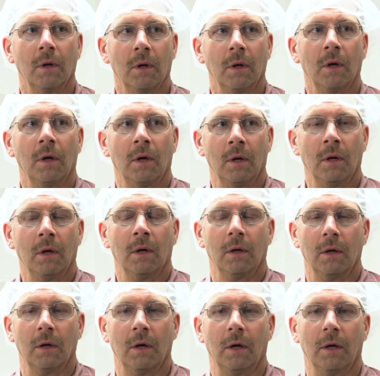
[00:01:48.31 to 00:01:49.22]
So
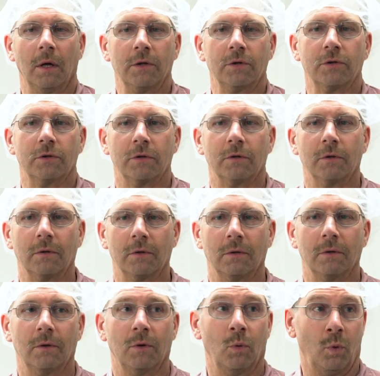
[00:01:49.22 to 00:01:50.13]
yeah, it's
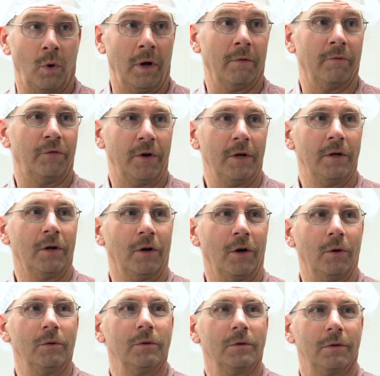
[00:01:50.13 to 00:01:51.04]
the way I'm feeding the
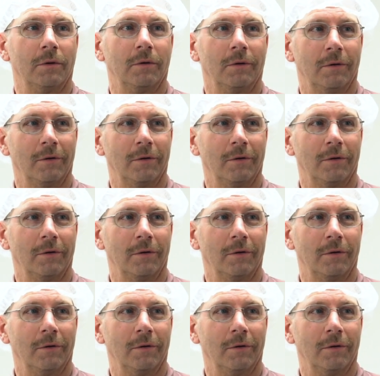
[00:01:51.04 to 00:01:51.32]
goats.